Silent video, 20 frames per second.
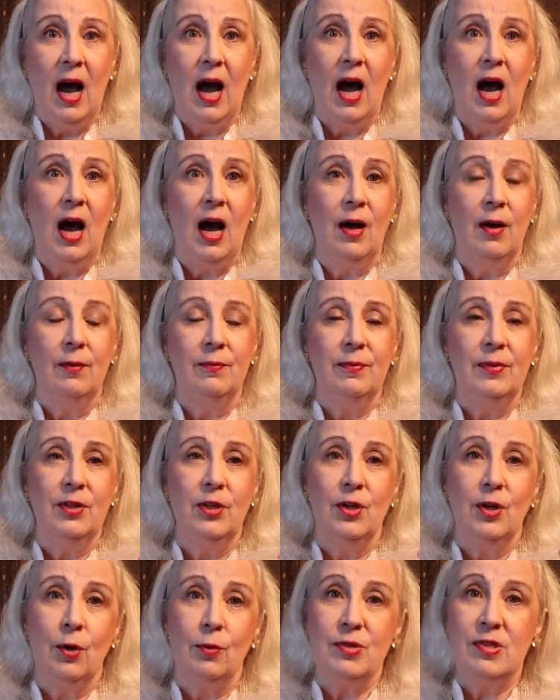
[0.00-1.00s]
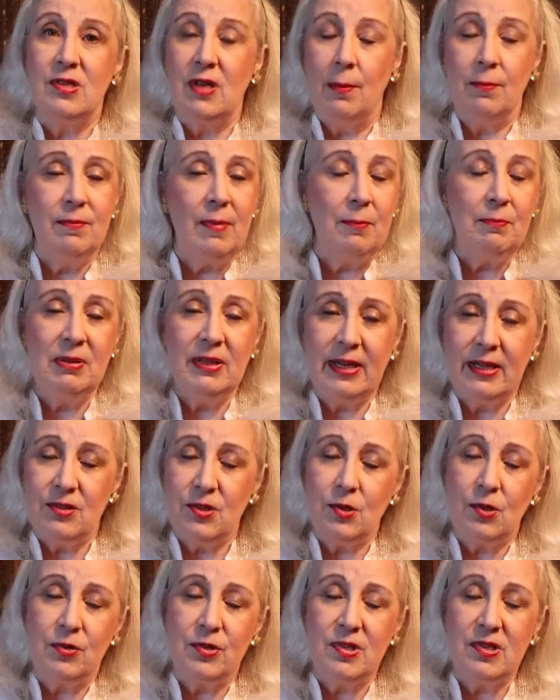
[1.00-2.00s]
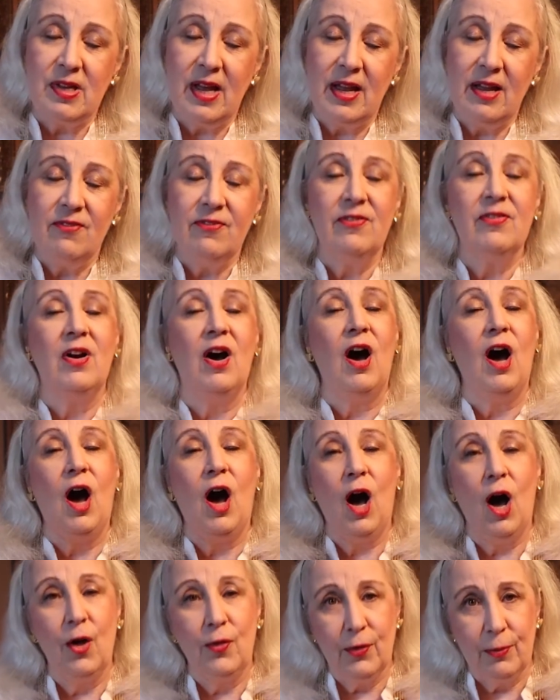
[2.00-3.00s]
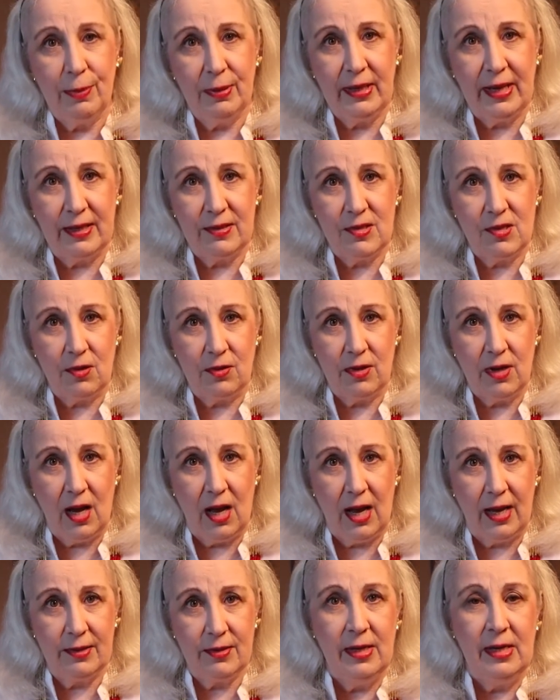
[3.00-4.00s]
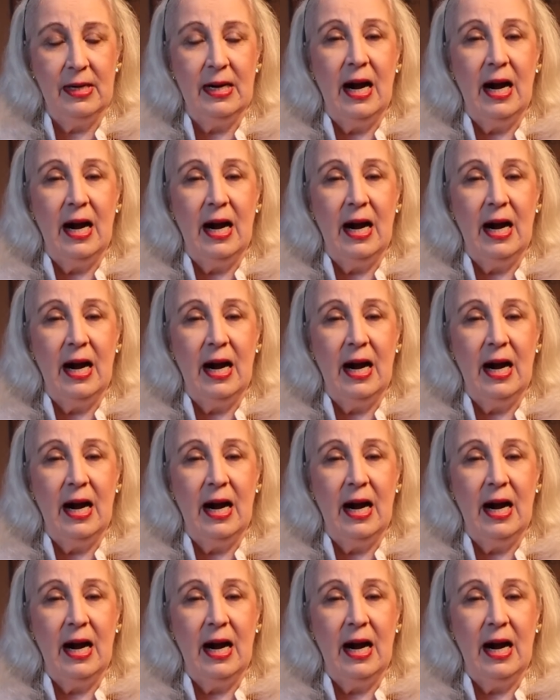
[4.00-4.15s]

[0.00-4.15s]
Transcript: Some plants are safe, other plants are not.